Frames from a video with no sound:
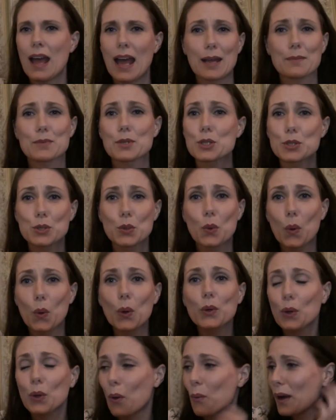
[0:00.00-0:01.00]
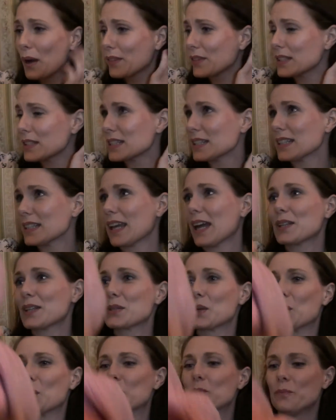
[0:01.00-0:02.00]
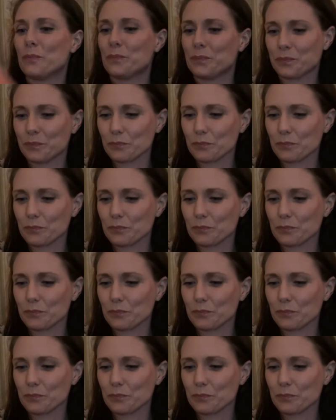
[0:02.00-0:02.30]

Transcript: i'm so not with it today at all